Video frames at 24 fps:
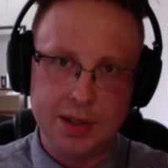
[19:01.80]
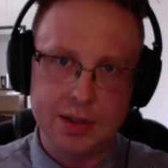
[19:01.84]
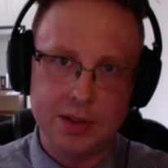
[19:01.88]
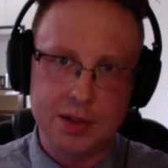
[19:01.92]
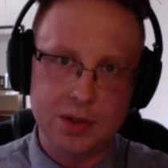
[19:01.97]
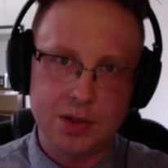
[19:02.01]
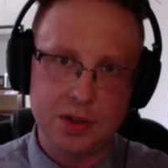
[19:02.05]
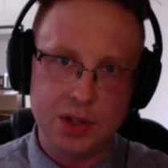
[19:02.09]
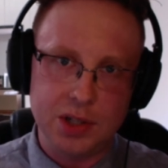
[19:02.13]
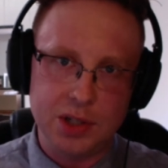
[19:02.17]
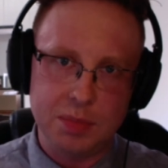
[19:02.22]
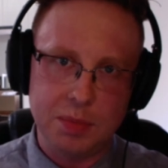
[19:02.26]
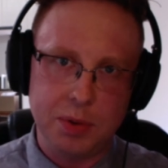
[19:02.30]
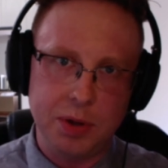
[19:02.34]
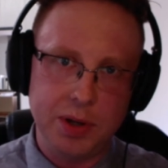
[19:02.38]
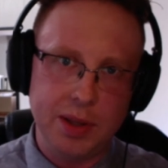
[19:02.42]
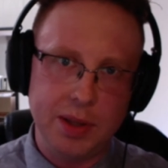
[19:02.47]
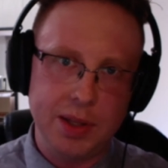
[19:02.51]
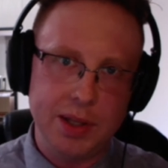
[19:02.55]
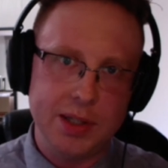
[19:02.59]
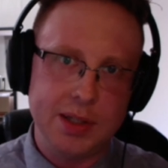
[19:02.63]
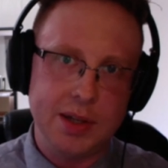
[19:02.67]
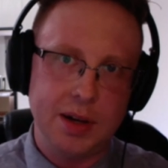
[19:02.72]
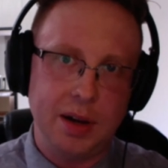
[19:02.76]
And so she's put
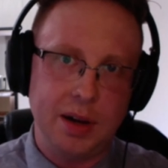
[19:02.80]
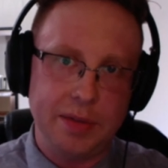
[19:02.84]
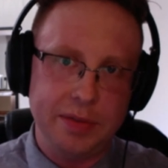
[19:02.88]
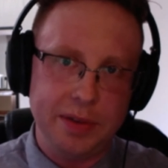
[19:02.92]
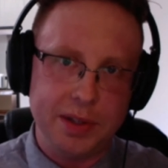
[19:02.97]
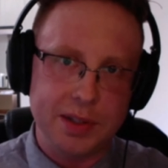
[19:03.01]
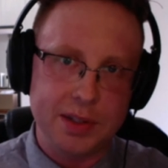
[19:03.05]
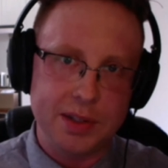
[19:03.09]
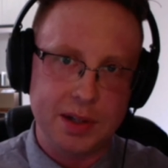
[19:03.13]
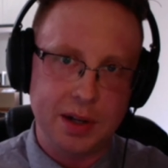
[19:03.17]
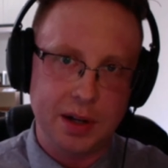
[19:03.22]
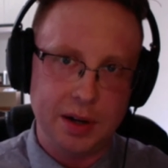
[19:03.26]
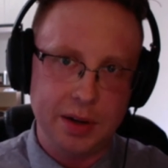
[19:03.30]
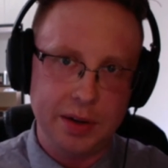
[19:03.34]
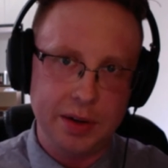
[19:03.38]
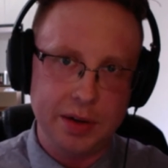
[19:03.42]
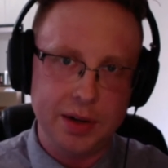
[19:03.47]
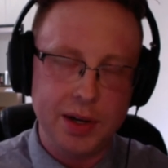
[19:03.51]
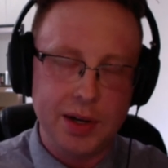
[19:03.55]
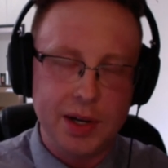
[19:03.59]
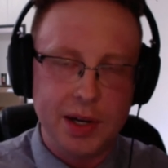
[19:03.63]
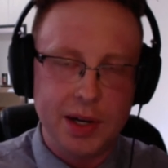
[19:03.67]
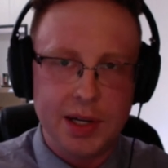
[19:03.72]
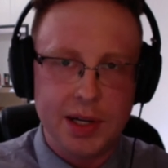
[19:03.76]
in this office
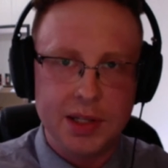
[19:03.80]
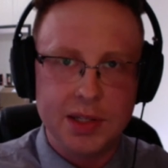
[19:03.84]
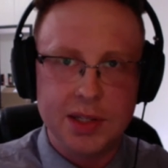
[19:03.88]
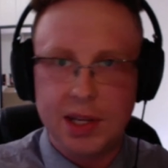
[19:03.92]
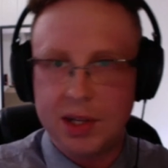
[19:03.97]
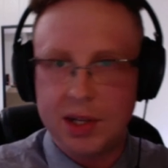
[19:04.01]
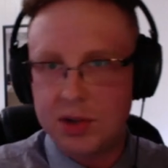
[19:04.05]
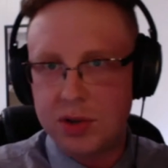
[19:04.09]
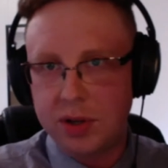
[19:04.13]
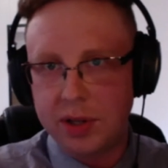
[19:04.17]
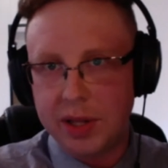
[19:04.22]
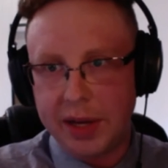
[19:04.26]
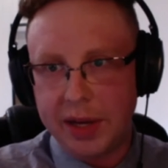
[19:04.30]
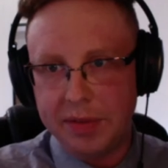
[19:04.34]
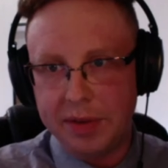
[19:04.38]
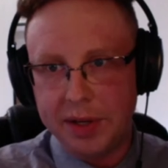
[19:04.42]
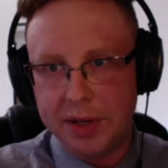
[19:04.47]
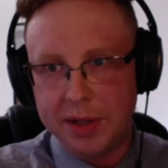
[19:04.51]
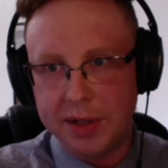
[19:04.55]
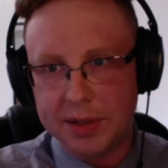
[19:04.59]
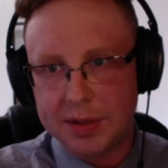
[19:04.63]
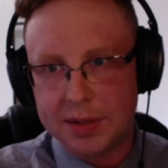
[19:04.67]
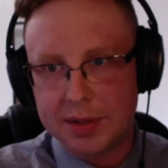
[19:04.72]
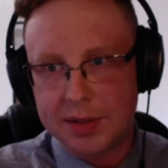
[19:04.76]
called Central
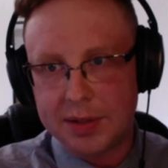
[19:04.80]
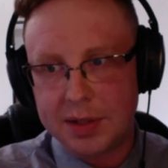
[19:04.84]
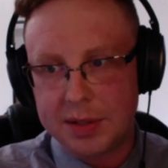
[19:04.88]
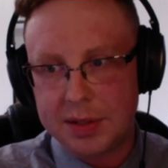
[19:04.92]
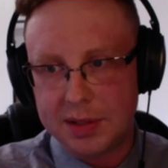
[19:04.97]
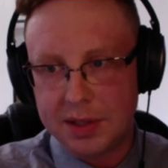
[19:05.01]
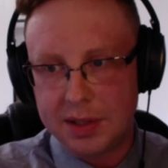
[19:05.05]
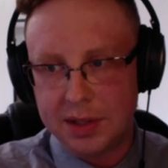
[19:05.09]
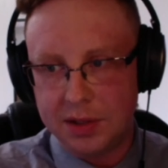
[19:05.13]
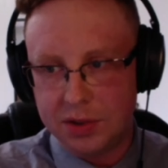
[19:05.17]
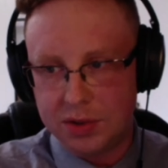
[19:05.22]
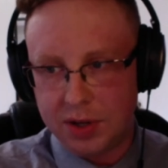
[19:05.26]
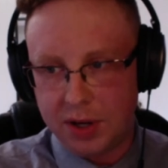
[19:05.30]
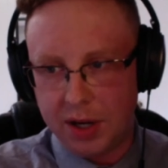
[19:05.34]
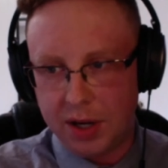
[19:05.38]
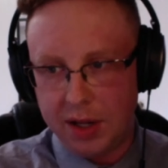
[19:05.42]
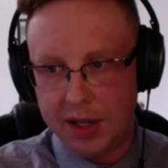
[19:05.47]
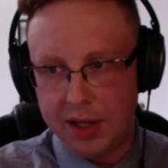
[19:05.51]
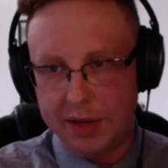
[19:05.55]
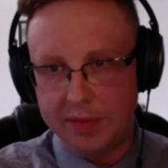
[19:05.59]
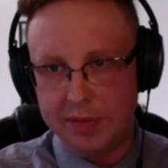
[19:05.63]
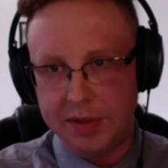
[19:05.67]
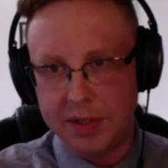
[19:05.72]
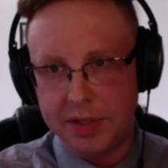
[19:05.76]
Evidence,
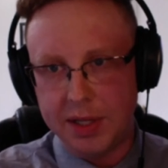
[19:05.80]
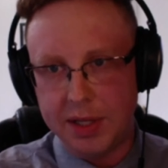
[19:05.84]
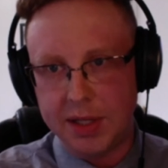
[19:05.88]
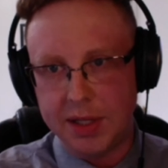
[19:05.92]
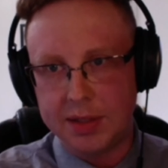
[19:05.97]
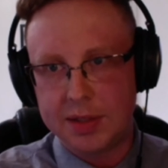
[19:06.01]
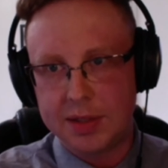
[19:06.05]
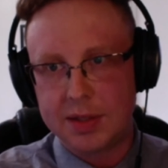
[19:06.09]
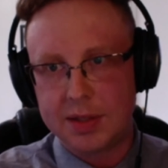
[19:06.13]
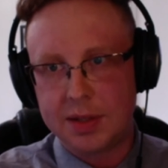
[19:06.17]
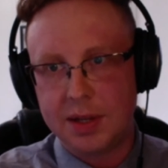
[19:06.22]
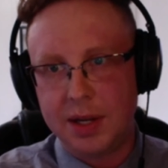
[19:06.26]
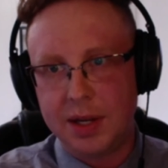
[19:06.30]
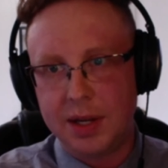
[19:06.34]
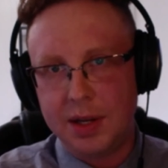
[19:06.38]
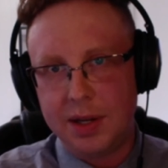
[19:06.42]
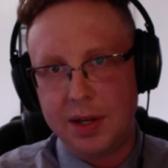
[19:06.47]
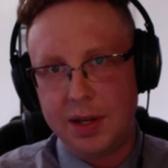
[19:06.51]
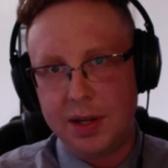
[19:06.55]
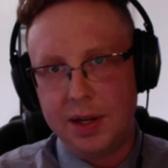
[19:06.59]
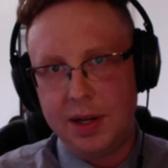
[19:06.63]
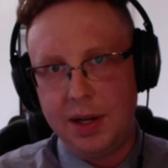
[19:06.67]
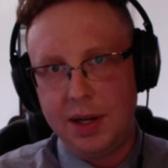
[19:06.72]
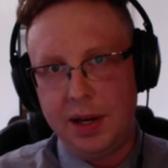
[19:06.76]
Central Evidence.
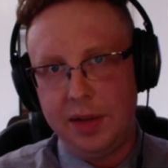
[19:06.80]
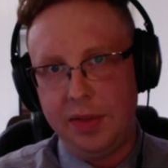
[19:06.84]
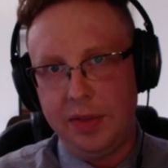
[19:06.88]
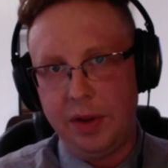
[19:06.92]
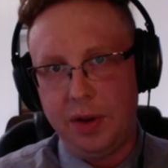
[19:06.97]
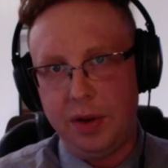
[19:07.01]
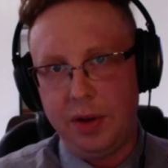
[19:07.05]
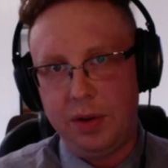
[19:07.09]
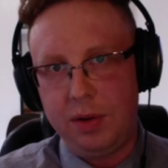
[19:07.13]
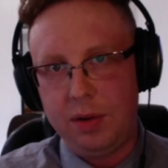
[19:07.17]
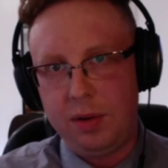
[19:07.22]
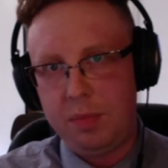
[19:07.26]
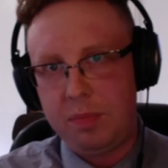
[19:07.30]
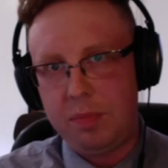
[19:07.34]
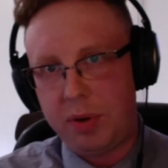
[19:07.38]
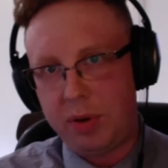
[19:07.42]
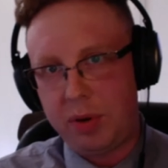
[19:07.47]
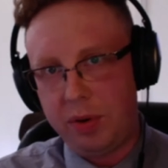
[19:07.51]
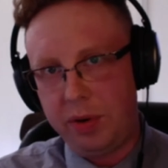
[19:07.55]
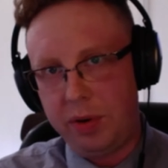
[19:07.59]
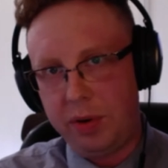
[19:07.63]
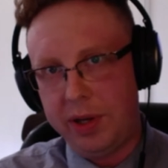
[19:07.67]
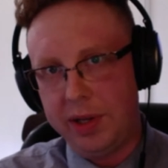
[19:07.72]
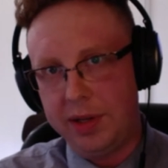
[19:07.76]
And the whole
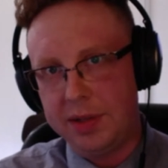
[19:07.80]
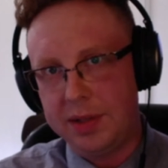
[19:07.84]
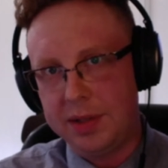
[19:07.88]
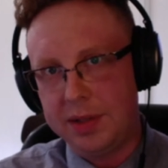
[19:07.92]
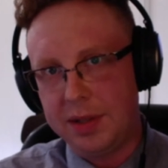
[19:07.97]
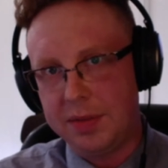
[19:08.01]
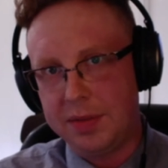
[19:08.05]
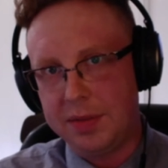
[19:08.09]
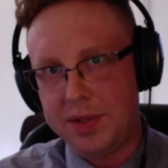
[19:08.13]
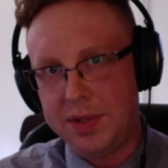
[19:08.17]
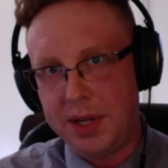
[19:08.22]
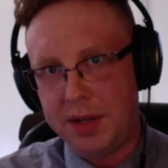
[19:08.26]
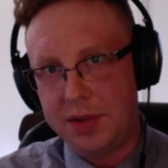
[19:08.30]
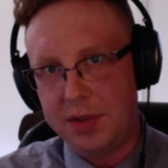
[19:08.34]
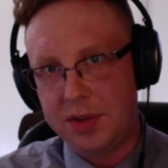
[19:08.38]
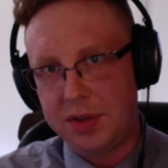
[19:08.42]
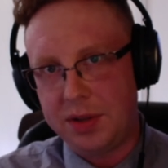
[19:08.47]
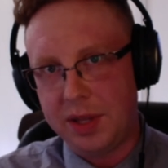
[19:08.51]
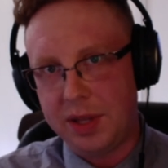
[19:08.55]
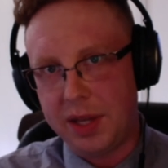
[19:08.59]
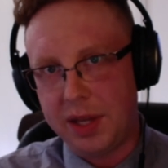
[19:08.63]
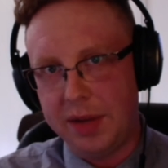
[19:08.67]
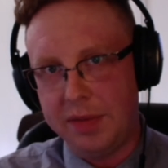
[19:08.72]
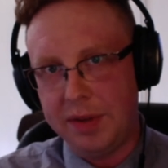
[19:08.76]
point of
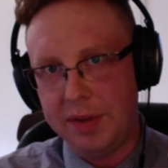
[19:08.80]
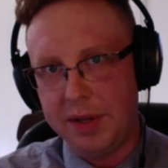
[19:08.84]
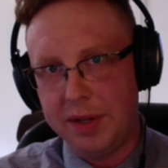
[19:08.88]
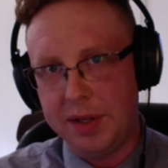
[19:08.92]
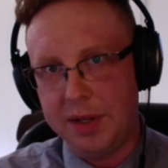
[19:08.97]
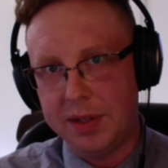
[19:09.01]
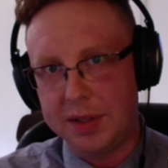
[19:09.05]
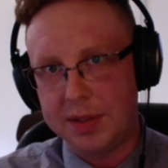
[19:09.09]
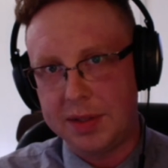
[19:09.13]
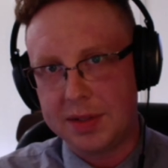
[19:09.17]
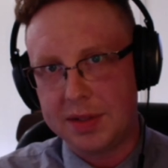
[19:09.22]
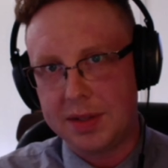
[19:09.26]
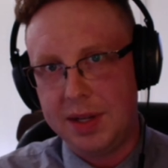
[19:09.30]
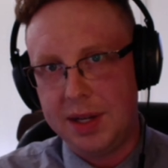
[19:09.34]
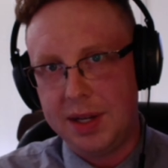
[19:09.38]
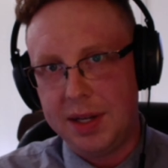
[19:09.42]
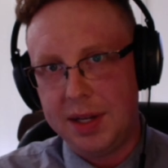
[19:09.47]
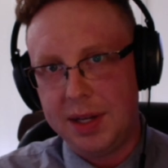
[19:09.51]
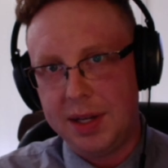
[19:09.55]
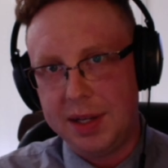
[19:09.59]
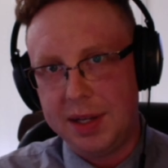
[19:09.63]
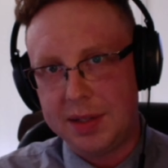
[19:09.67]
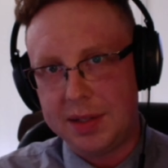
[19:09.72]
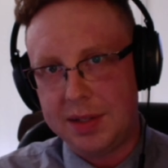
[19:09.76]
Central Evidence
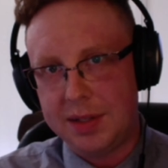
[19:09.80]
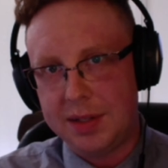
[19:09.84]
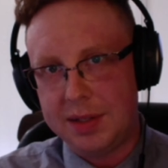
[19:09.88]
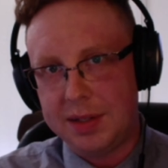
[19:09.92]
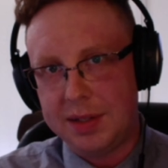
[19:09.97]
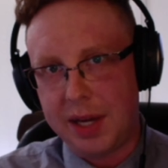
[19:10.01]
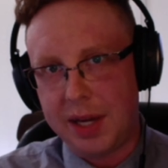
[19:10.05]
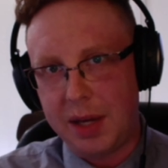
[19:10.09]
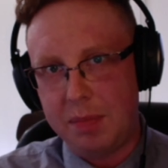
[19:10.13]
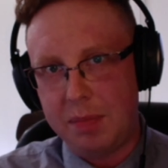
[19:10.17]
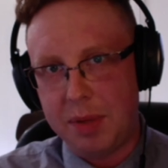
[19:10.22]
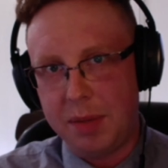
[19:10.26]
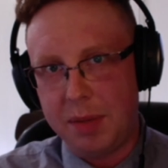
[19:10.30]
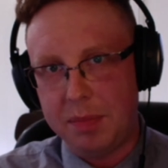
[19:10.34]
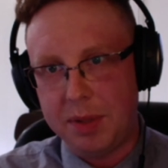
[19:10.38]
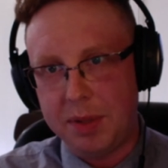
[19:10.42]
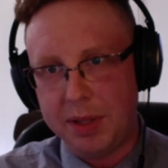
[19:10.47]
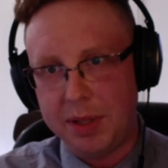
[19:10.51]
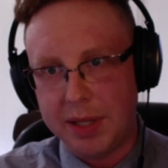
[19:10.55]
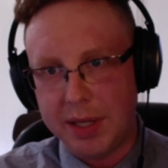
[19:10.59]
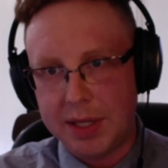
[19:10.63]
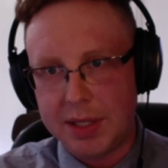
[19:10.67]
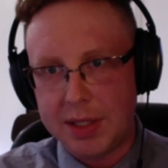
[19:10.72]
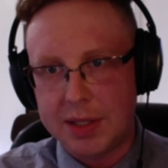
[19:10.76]
is to type up
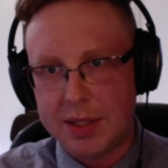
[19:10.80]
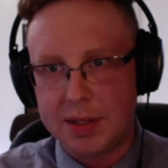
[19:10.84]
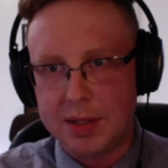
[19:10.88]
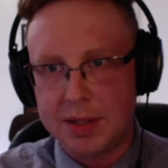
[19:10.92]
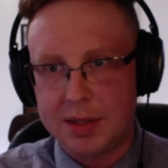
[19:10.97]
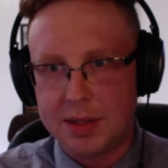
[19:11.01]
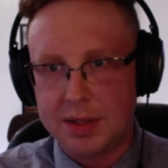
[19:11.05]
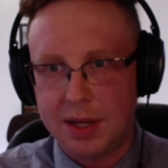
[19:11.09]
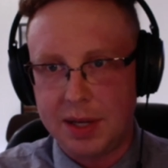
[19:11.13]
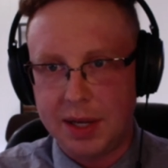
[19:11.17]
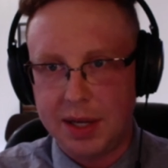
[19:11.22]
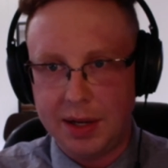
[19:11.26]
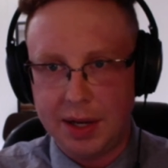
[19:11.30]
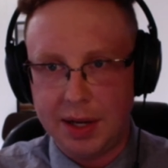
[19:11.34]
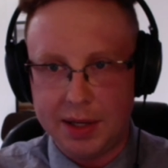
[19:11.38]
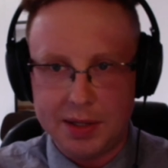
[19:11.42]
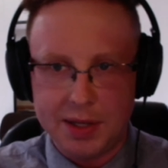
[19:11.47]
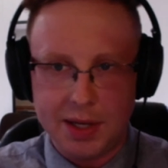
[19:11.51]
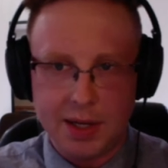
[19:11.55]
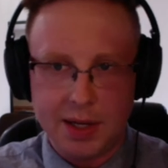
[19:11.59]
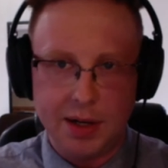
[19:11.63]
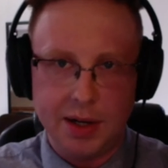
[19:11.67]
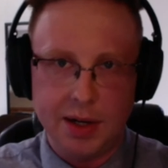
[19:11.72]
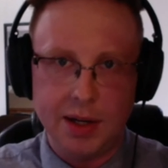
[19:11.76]
lists and
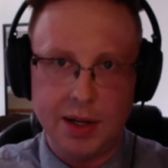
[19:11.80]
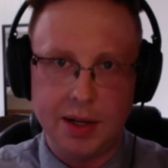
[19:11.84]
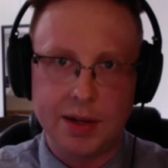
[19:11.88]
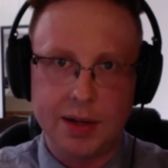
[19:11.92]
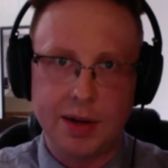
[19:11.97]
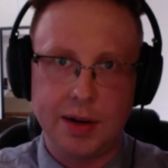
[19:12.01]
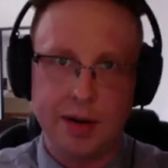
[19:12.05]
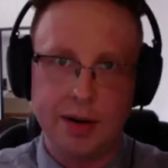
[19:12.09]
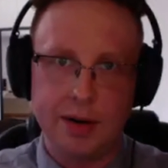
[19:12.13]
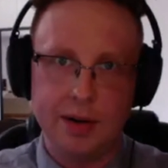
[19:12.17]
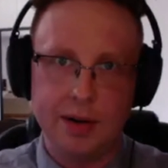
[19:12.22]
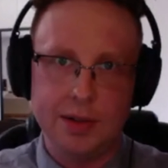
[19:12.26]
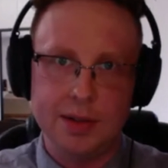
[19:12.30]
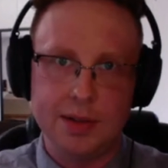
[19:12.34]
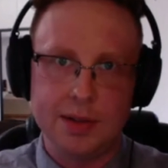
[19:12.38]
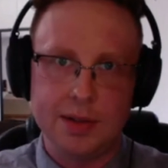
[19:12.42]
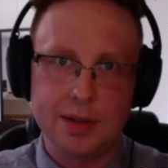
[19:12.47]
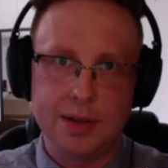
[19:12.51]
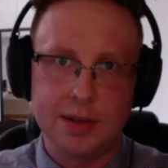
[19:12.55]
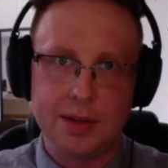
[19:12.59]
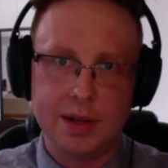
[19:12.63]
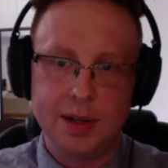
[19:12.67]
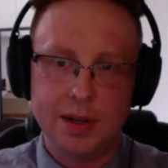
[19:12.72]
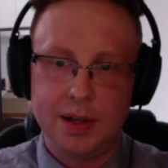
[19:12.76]
identity
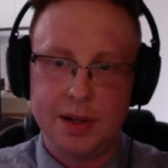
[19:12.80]
cards.